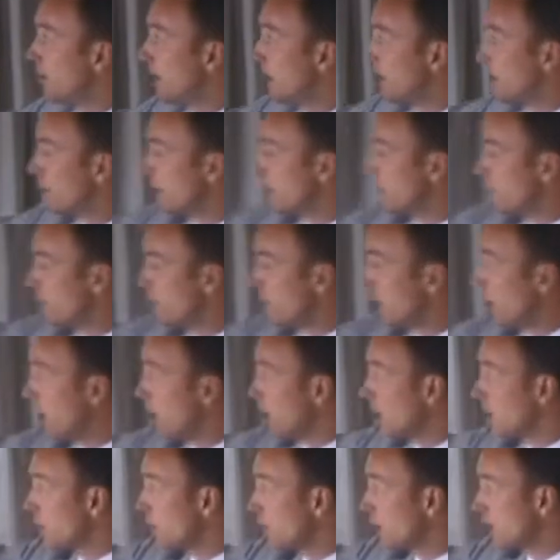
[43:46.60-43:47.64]
But
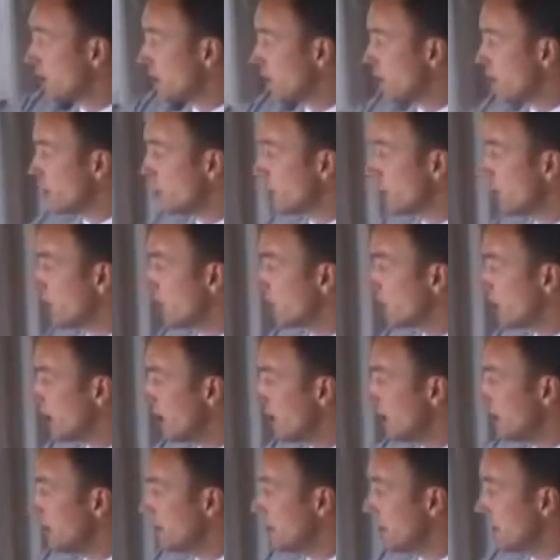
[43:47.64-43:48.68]
Paul, who is a fish
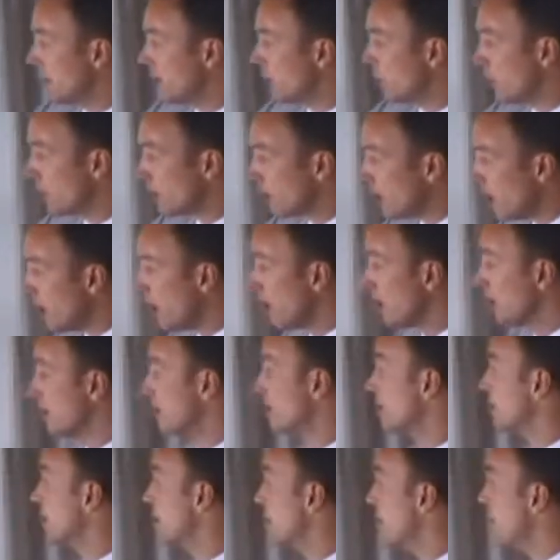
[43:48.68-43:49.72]
owner, will
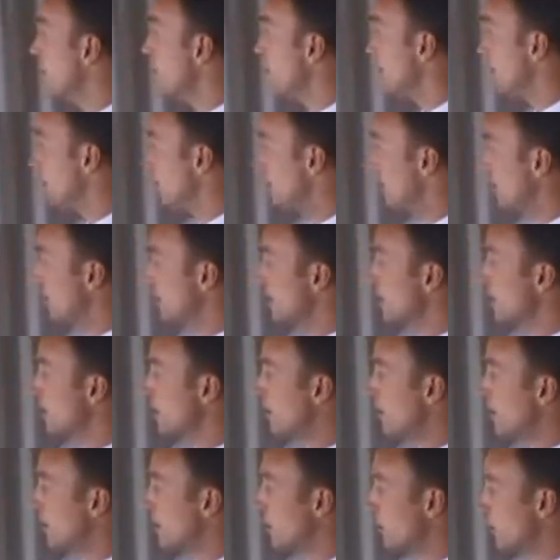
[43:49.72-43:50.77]
not give him
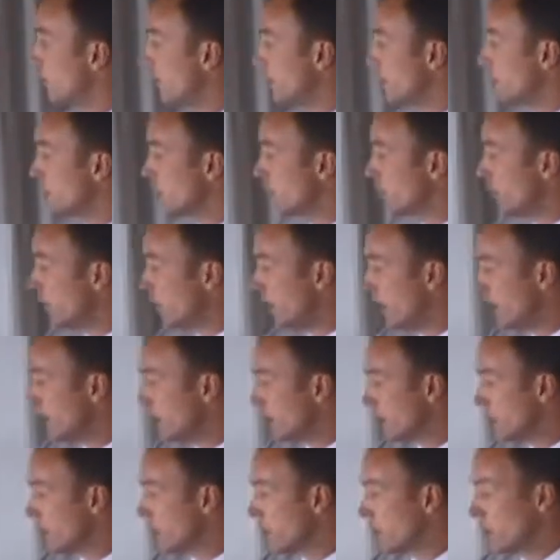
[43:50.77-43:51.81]
this amount of fish for
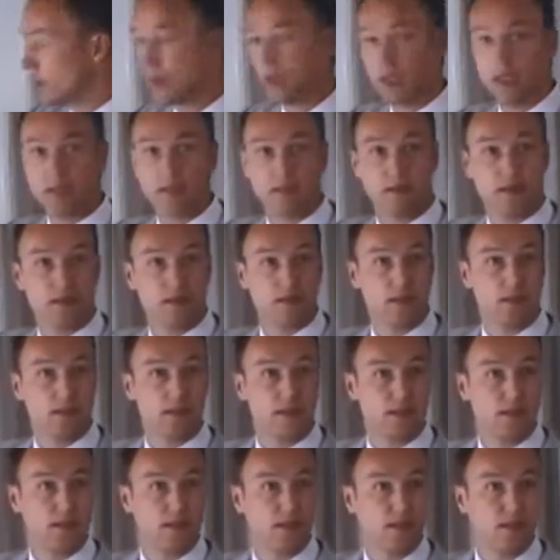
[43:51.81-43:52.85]
100 corona
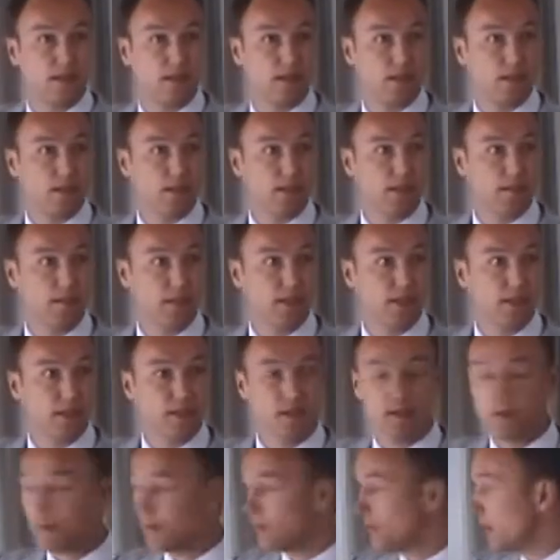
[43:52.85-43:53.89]

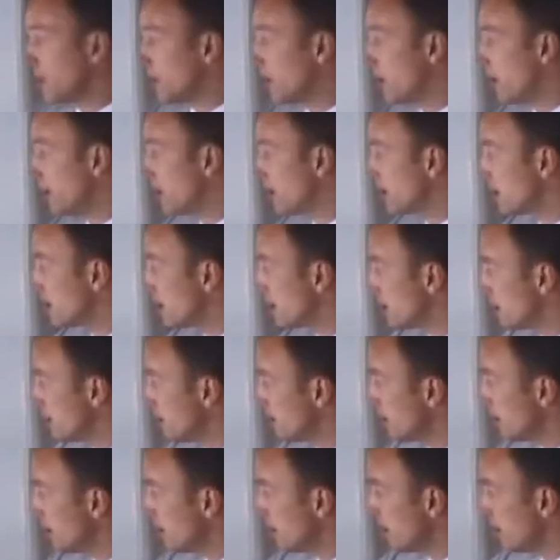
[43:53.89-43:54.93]
bill, because
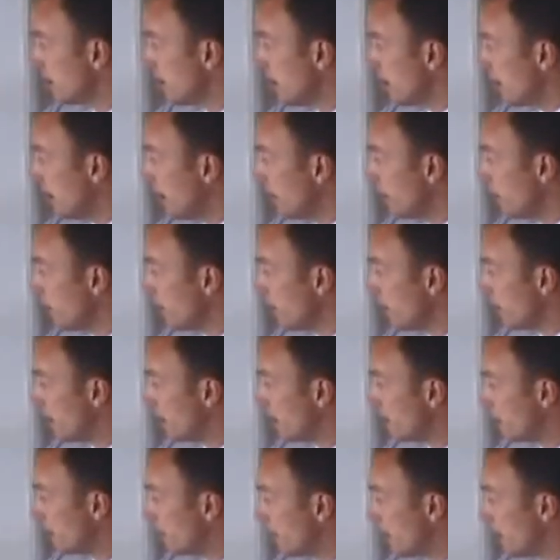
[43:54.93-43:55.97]

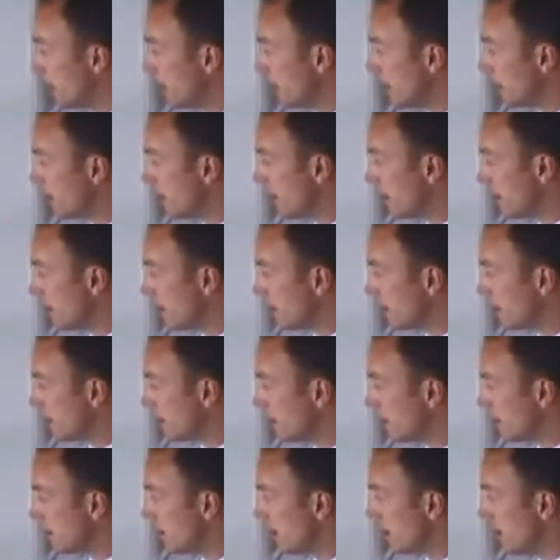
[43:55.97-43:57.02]
anything bigger
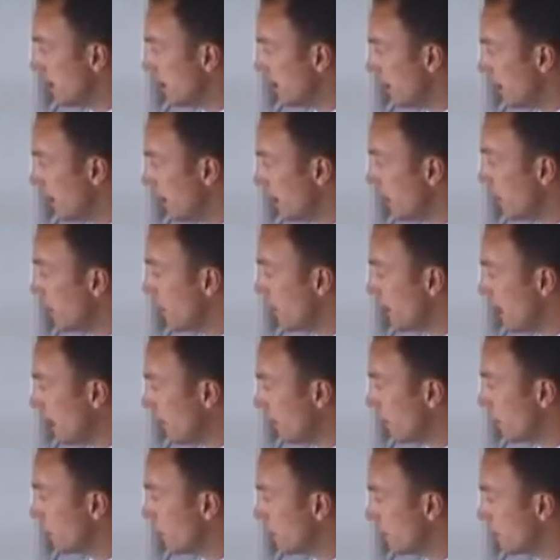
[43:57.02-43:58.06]
than, anything
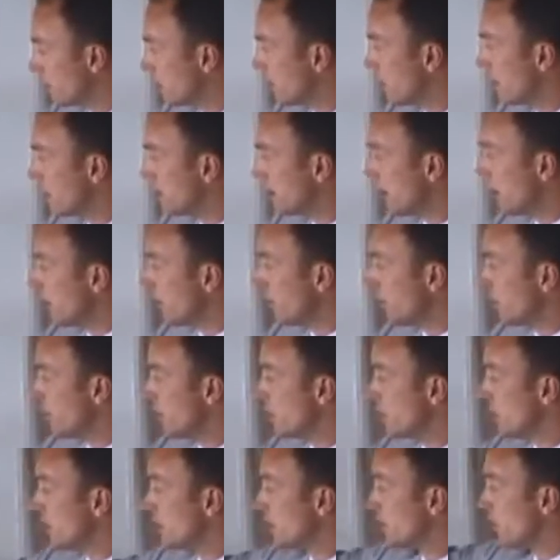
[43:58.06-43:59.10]
upward from 7
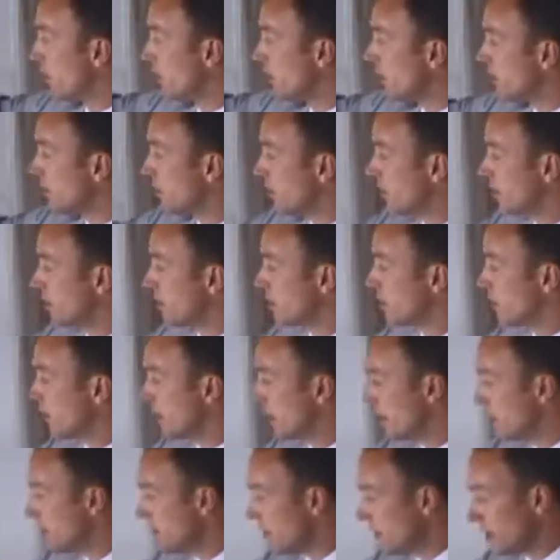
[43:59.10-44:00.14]
fish is more important to
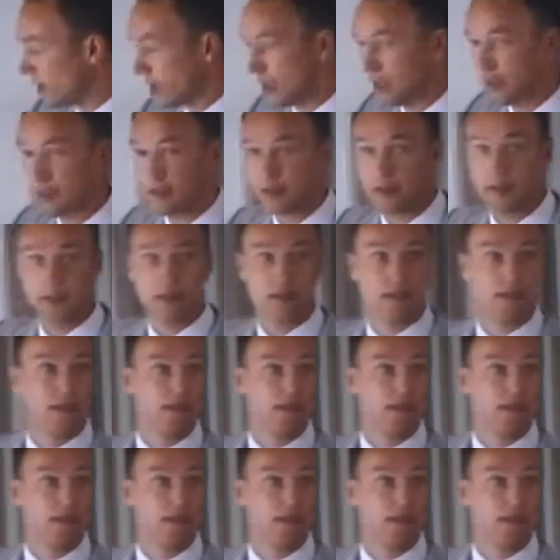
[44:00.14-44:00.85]
him than